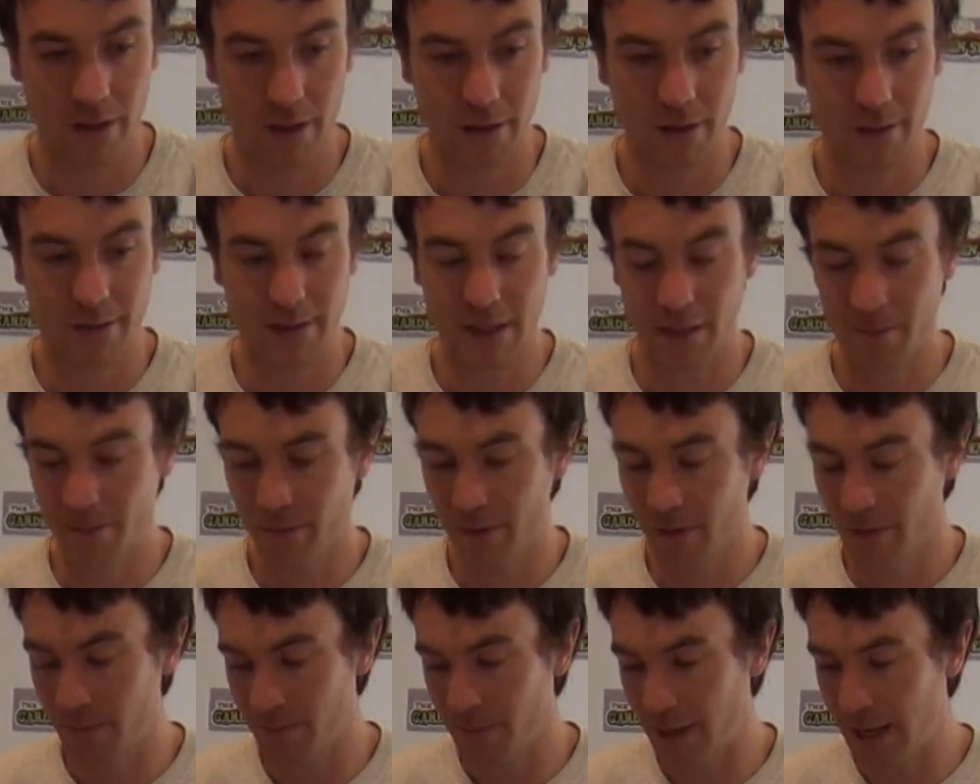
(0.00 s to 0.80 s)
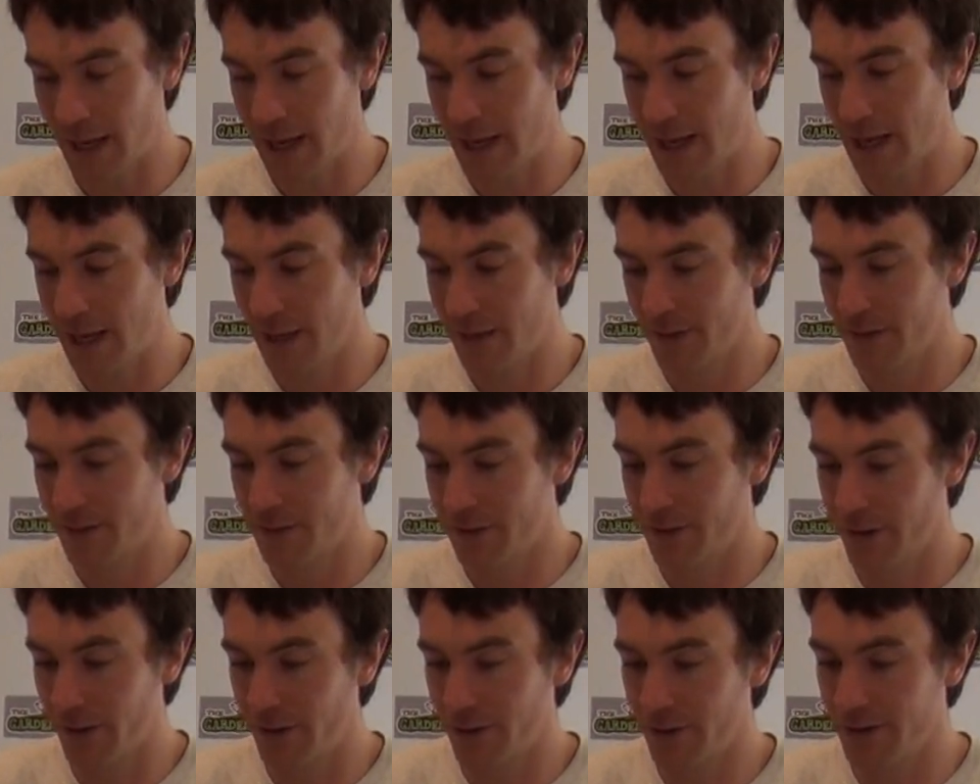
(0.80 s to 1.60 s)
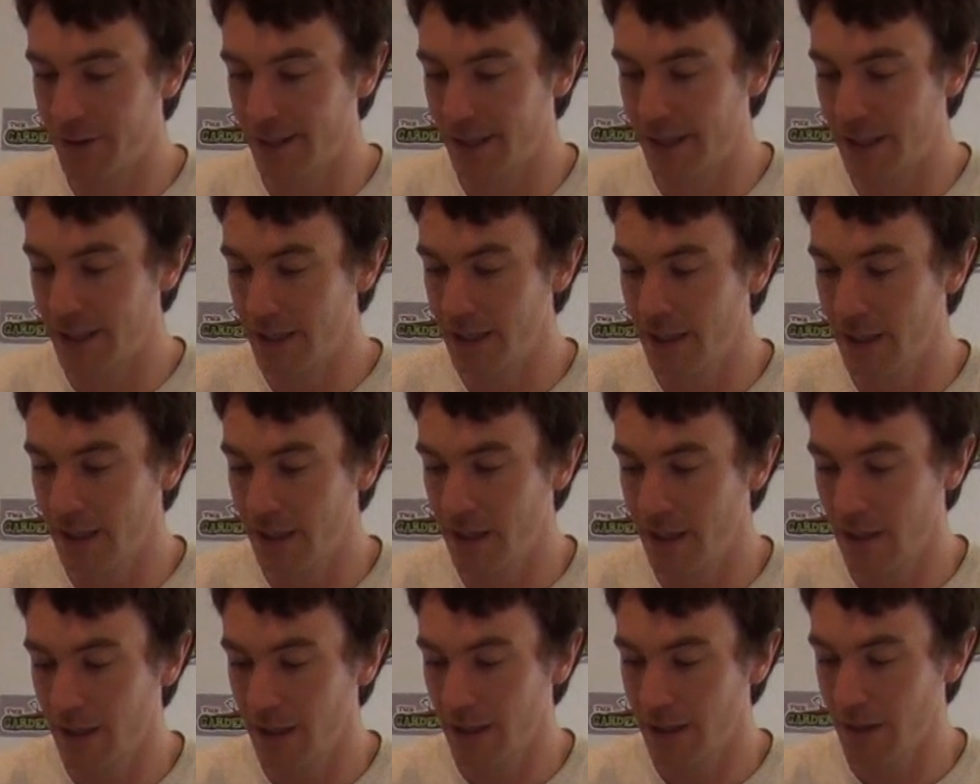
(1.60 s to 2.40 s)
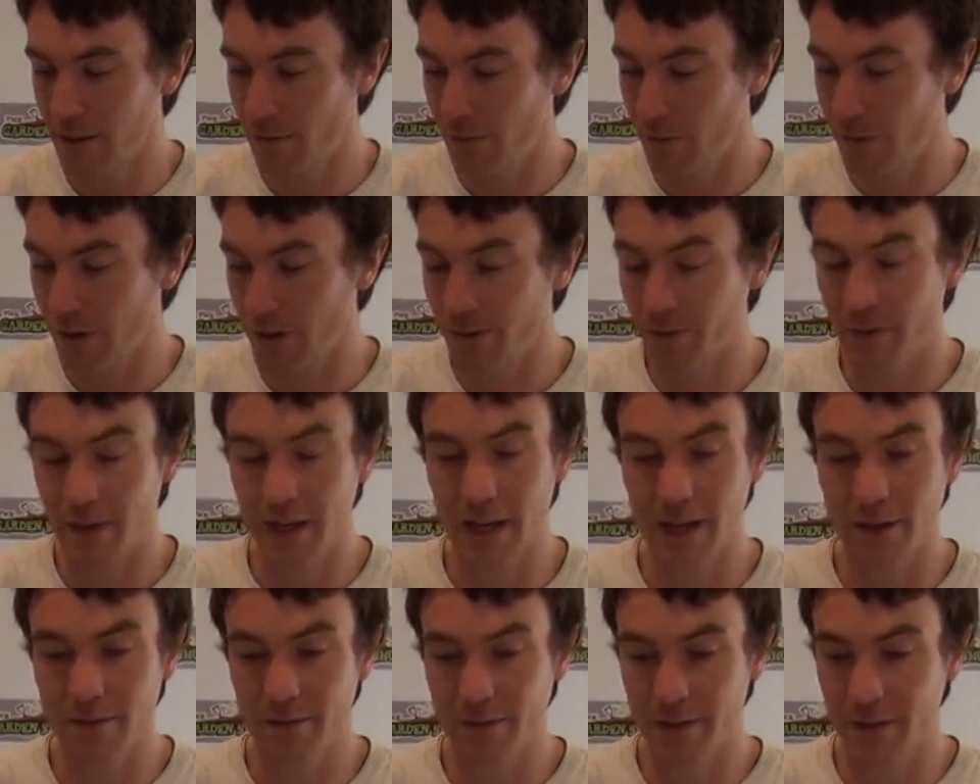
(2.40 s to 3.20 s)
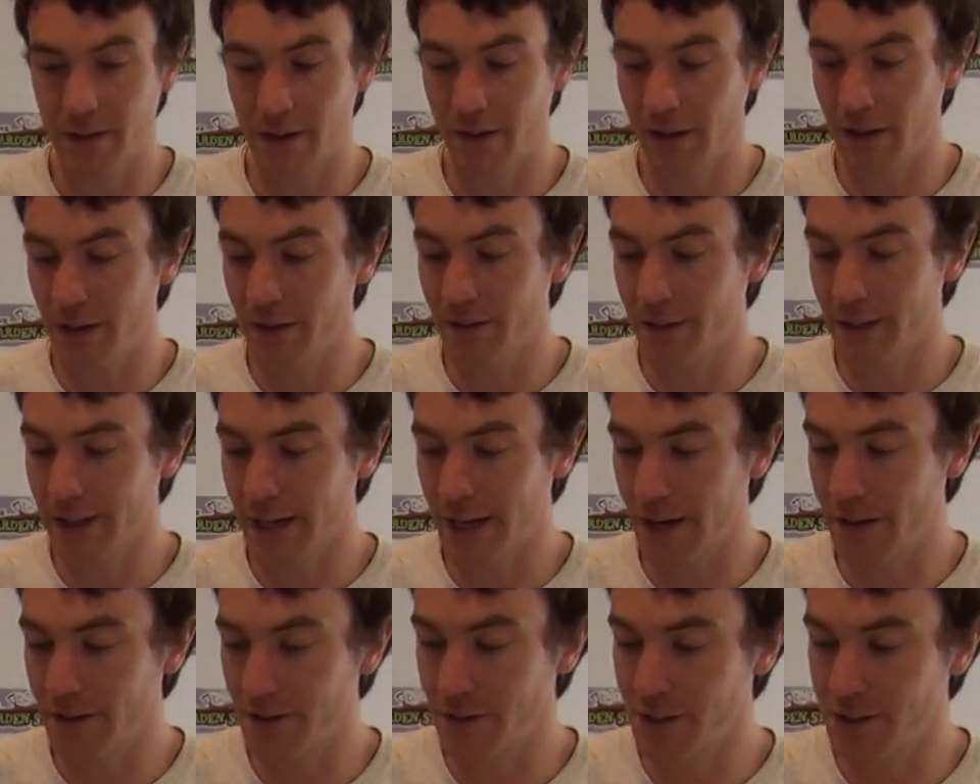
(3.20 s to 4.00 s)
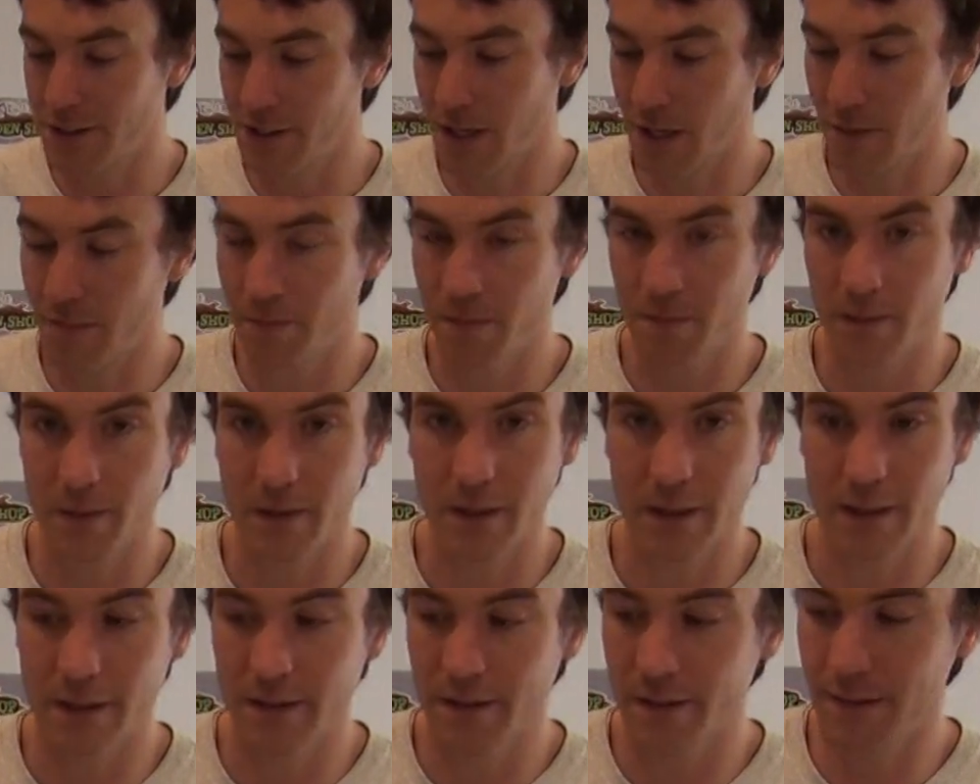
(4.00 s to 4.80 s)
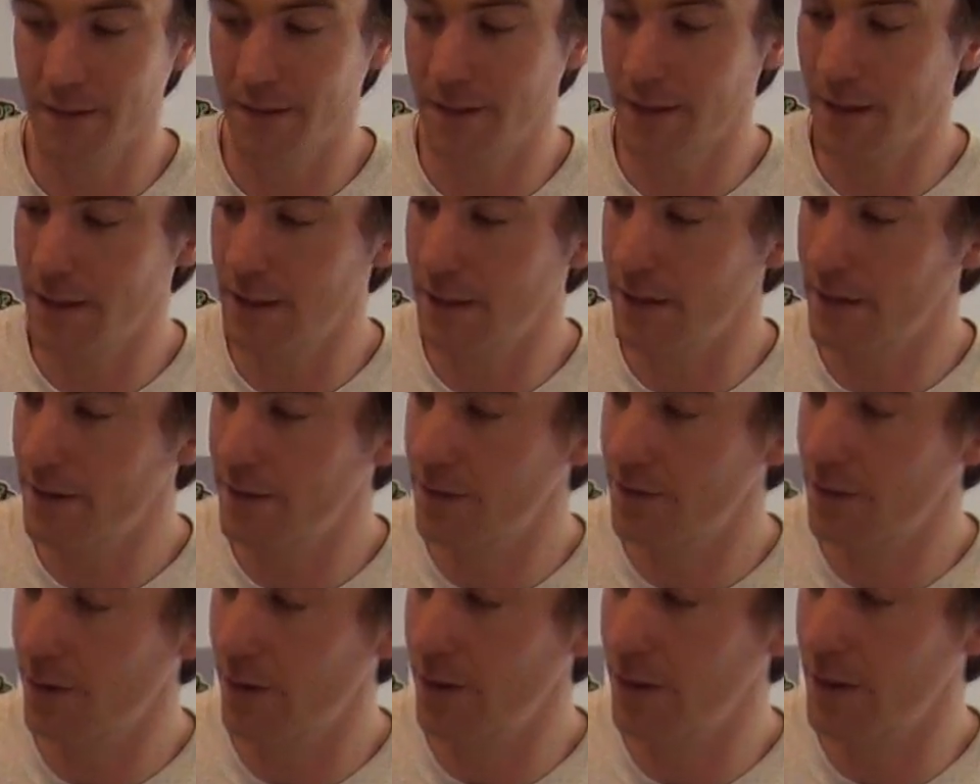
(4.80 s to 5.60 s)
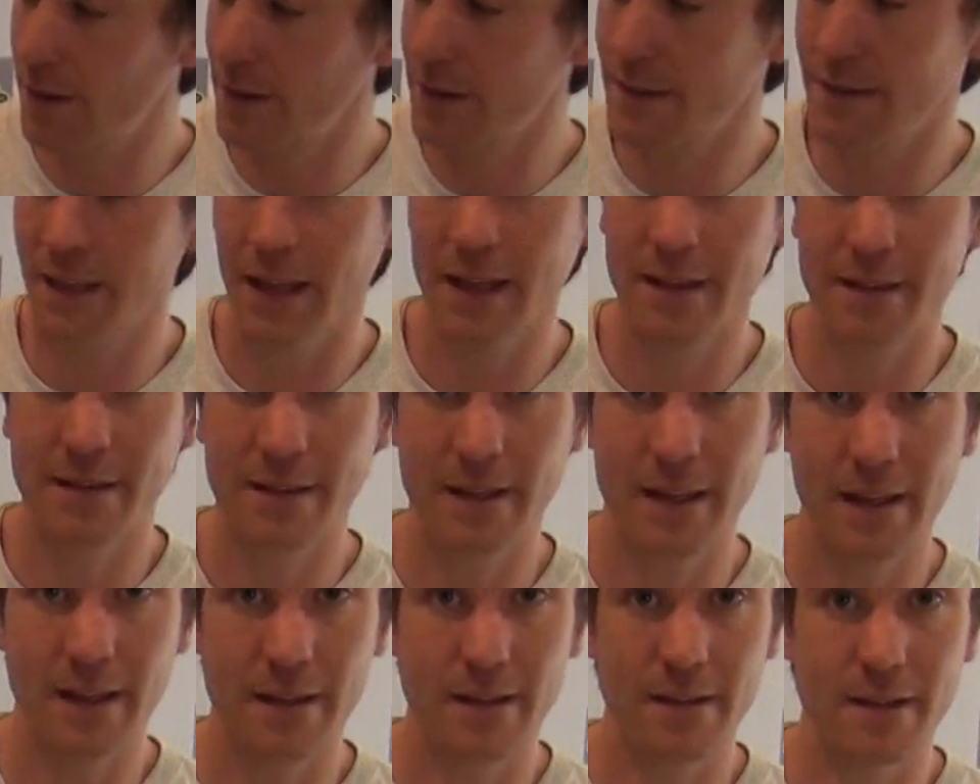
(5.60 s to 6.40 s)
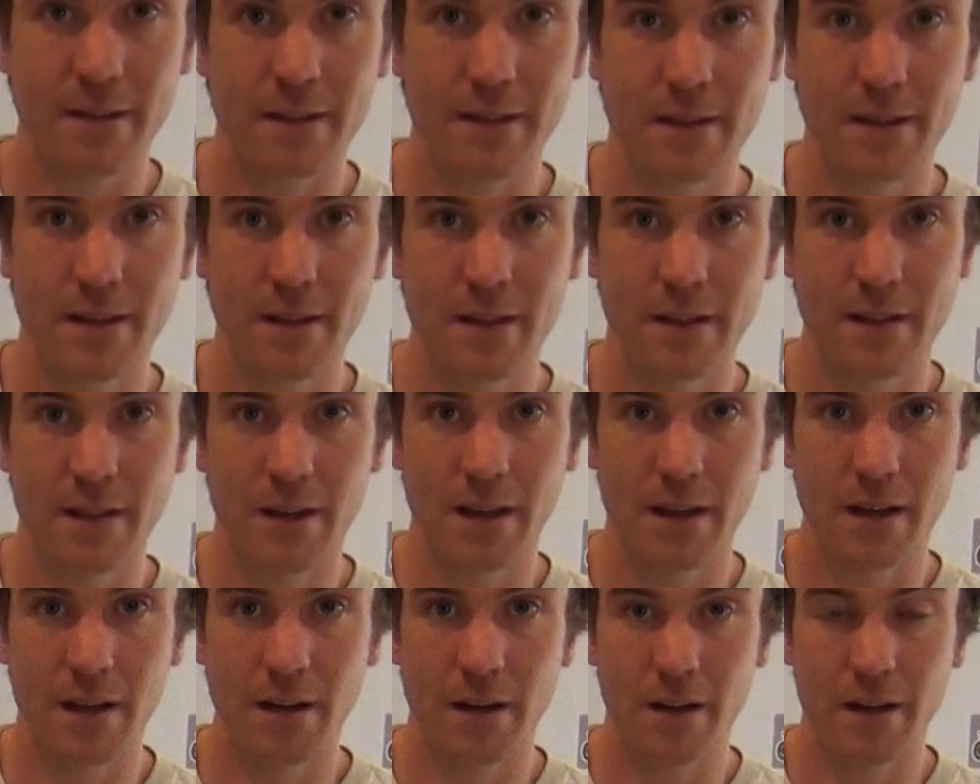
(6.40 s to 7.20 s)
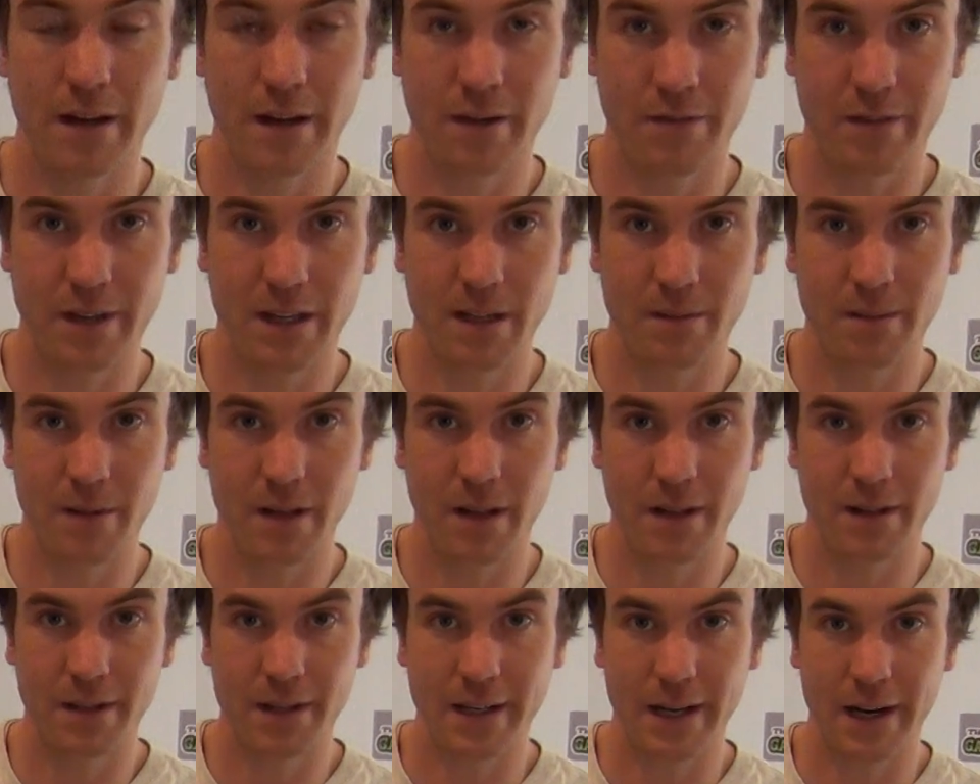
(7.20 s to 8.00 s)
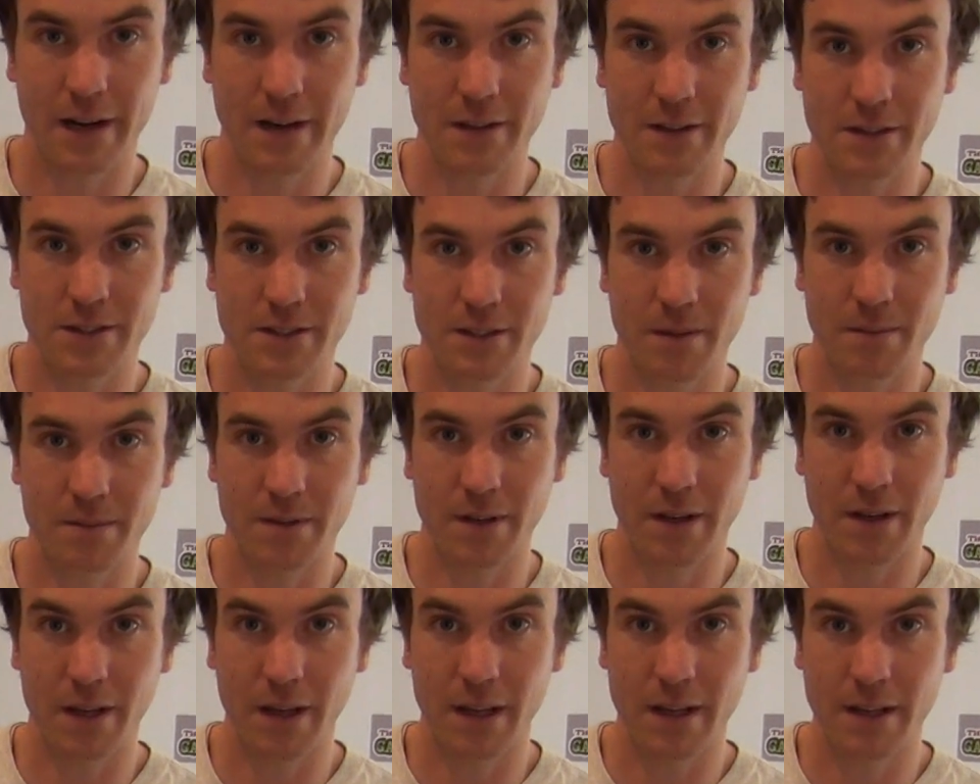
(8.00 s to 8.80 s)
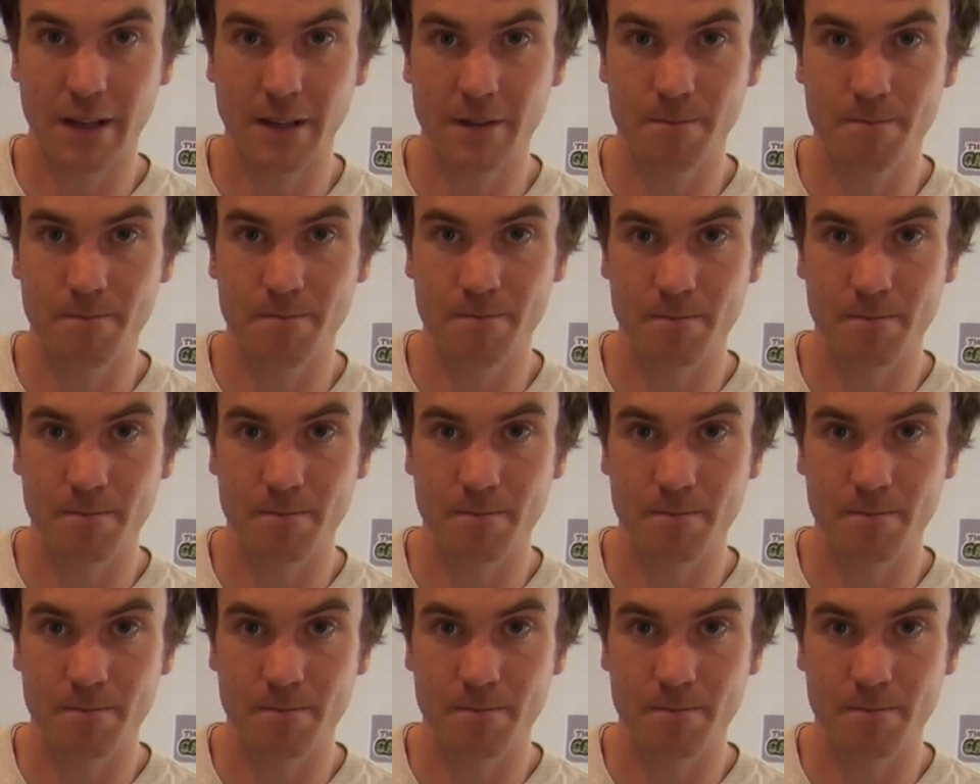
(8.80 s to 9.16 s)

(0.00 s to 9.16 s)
sample, and thirdly, what we have here on the garden shop is the soil test kit available on the gardenshop.ie.